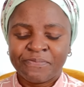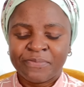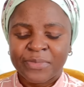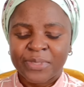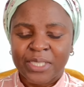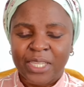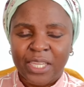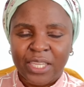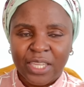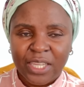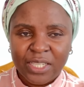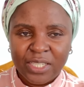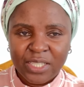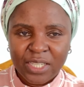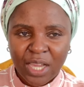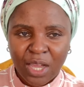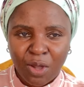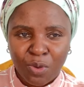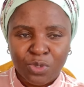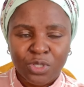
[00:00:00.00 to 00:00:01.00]
take it
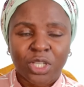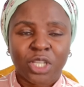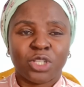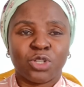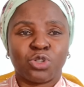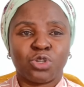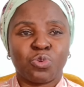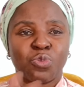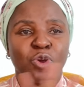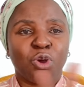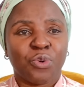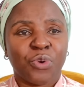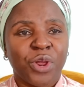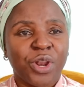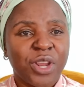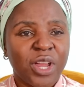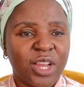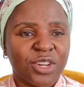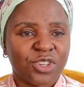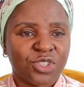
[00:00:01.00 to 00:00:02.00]
out and it will be already
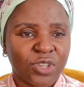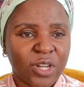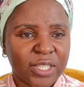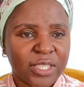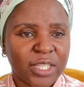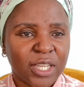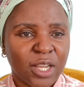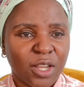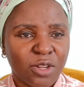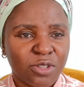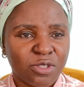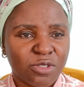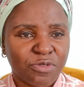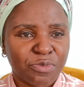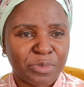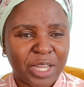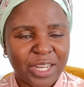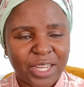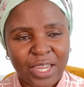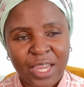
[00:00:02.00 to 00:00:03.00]
attracts a lot of
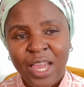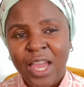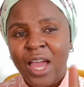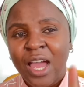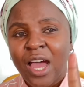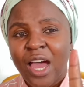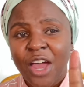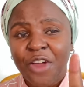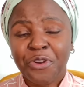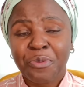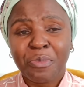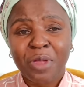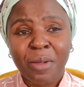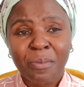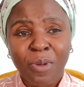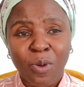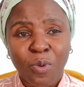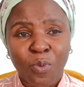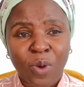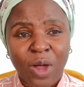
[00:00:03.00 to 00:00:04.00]
money i
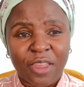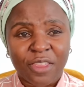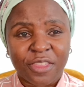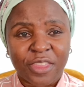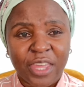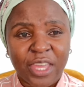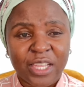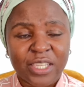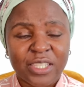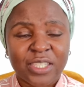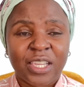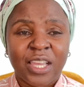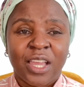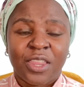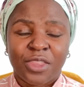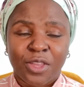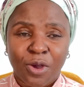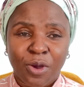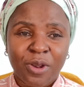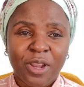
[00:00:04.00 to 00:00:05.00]
remember one things
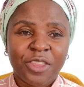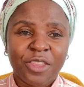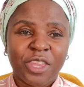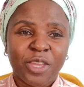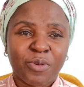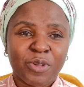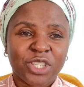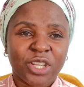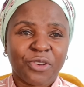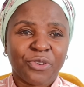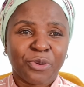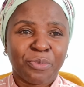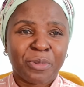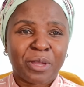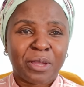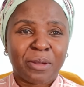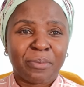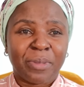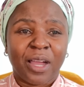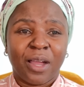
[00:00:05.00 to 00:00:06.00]
the only thing which i
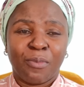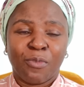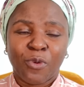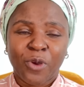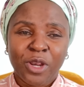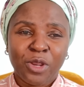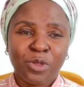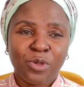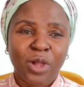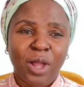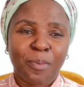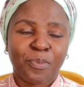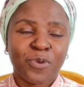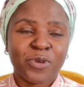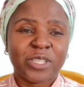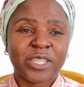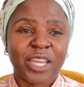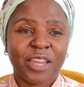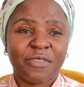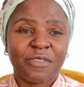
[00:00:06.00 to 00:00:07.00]
remember when you are
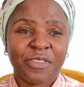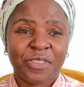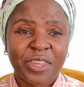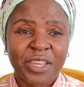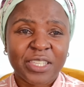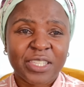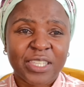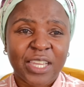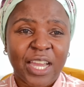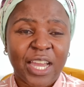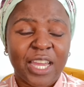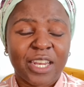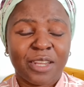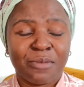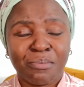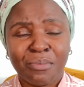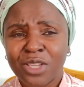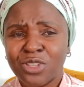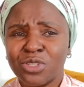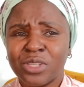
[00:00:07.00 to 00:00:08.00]
put everything aside
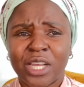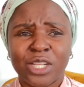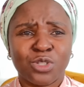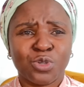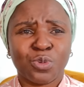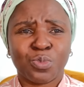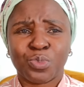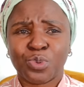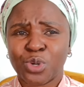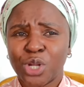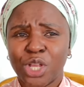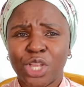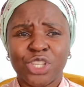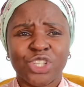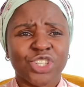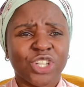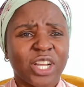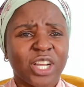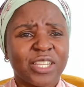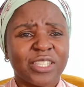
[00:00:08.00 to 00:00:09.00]
make sure that you pray
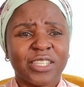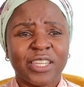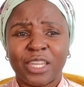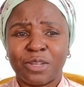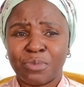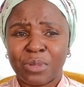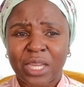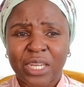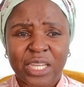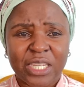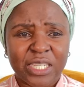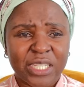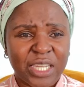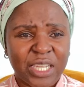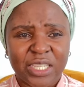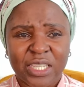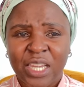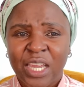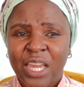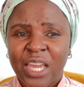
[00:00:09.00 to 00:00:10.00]
chant and
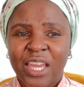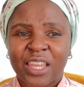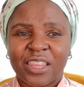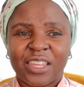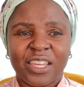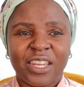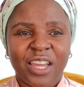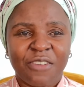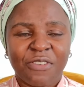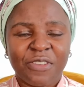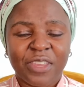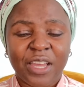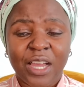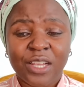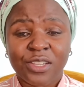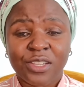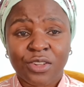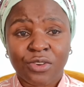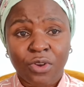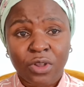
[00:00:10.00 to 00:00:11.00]
meditate and then after that
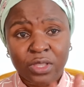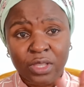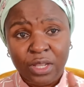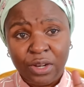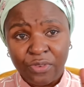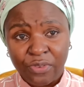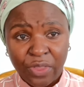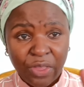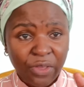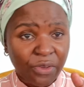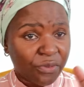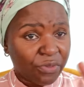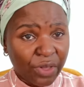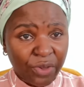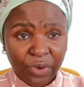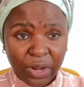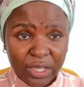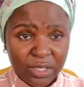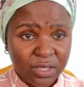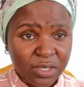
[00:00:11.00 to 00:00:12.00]
the
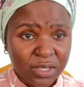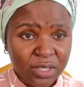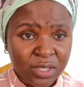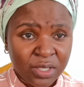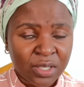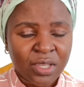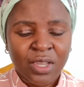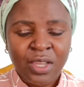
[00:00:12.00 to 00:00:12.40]
rest